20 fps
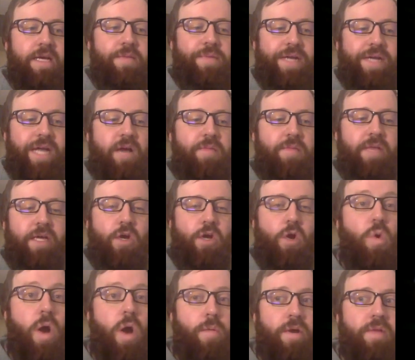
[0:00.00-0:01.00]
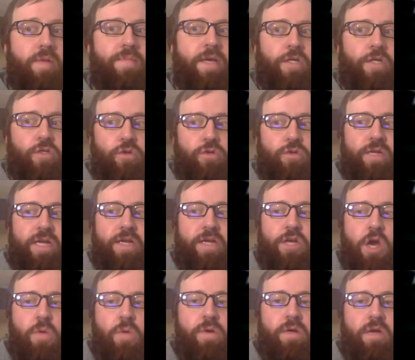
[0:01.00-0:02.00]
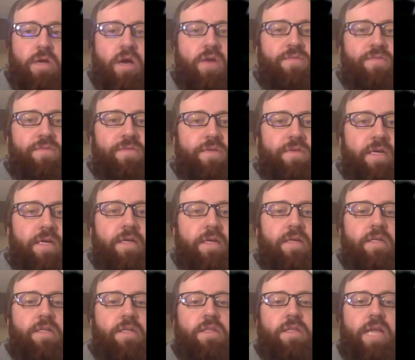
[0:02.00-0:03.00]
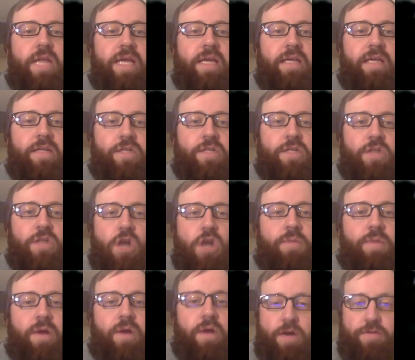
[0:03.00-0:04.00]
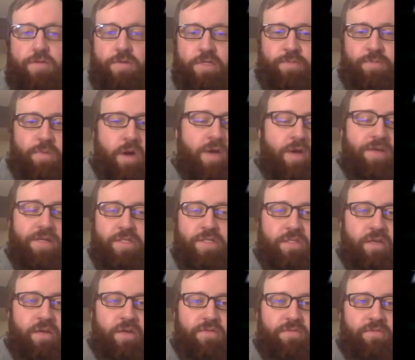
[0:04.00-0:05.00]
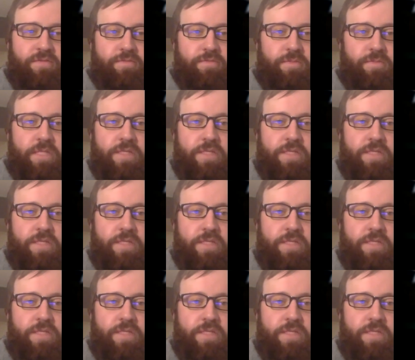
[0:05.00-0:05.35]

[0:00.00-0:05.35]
But now I'm like, oh, I want to make sure that I know enough that I can talk about and respond to stuff.